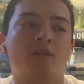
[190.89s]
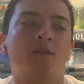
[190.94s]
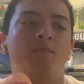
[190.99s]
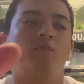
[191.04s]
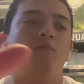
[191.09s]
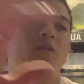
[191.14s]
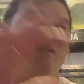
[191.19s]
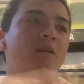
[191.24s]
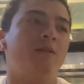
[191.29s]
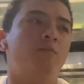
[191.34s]
They
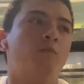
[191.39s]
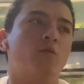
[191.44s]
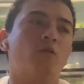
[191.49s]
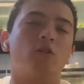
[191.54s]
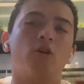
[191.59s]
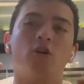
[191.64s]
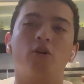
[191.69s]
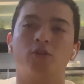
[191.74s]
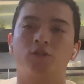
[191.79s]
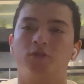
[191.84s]
need more
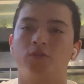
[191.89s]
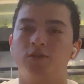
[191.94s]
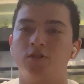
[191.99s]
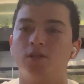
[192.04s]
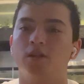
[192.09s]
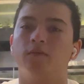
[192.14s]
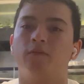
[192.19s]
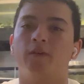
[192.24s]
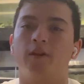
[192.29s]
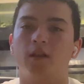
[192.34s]

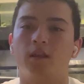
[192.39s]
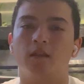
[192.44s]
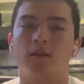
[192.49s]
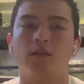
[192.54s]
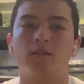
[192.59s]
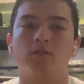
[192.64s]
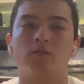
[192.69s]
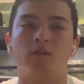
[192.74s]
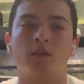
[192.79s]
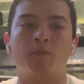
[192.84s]
oxygen, if
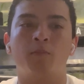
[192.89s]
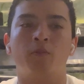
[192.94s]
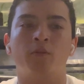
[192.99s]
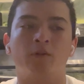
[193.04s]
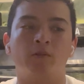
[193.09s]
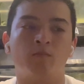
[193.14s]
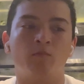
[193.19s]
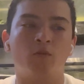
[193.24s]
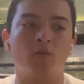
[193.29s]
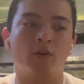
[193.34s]
anything. So they
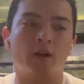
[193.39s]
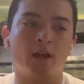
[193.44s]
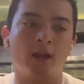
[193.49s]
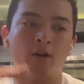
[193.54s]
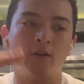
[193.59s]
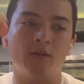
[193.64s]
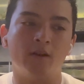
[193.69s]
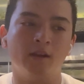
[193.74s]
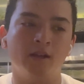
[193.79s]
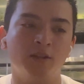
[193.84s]
put more
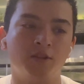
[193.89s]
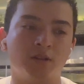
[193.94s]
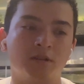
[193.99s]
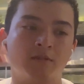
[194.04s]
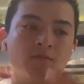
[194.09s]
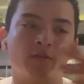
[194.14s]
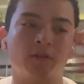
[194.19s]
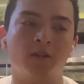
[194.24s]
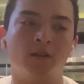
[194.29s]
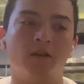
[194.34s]
air in it,
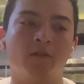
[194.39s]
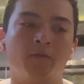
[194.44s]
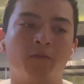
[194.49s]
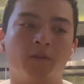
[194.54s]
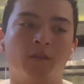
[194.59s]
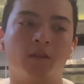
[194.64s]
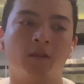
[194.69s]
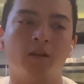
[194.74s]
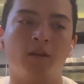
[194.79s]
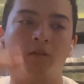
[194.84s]
just enough
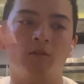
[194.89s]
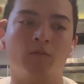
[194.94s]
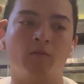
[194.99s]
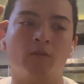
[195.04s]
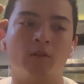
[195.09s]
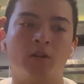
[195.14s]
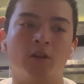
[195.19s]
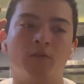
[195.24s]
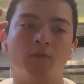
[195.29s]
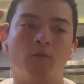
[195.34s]

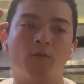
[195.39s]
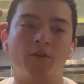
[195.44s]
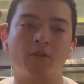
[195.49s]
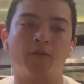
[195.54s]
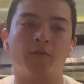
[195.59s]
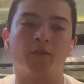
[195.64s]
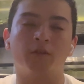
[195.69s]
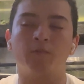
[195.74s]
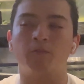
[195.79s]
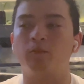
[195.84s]
water
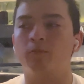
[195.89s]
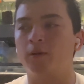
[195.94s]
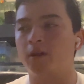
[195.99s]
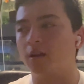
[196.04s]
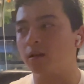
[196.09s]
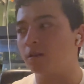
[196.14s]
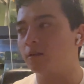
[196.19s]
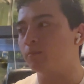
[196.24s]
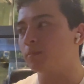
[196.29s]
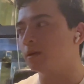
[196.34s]
for the
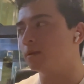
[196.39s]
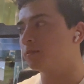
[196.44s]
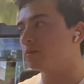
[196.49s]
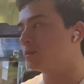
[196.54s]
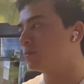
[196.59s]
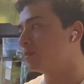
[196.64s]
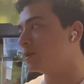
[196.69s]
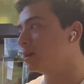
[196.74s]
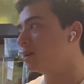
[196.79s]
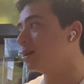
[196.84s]
betta to be able
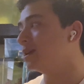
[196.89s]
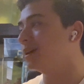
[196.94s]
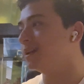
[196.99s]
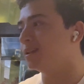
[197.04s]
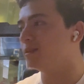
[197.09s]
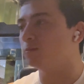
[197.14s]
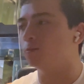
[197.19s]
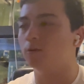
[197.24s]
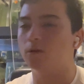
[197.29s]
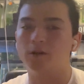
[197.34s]
to be
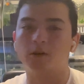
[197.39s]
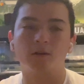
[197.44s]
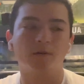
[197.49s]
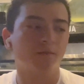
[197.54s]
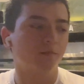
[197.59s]
in water.